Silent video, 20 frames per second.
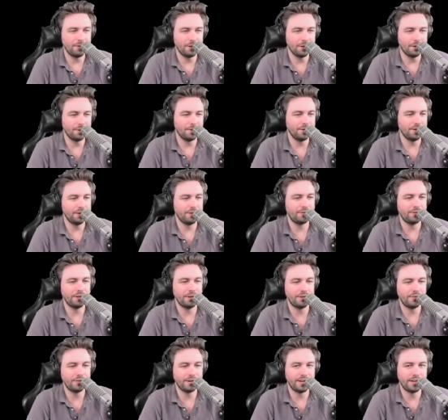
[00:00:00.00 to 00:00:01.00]
know, and it's
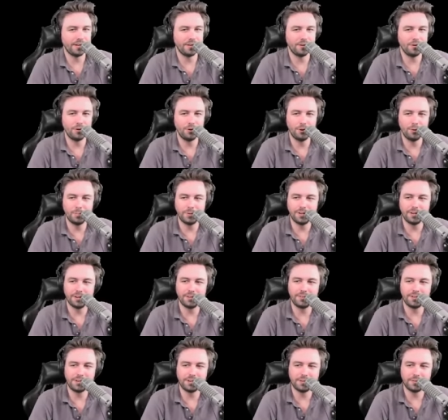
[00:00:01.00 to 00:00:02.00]
it's like an Uber,
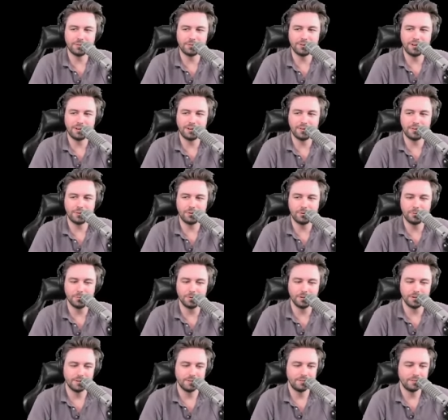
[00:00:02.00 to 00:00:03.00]
a downgraded
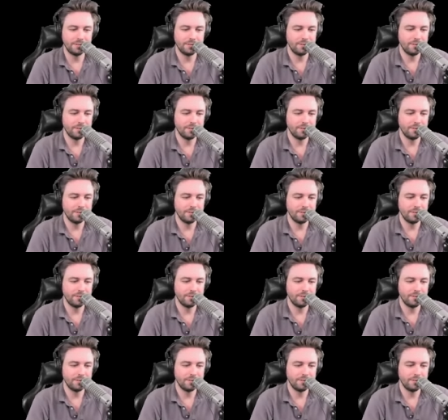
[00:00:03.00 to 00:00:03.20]
Uber.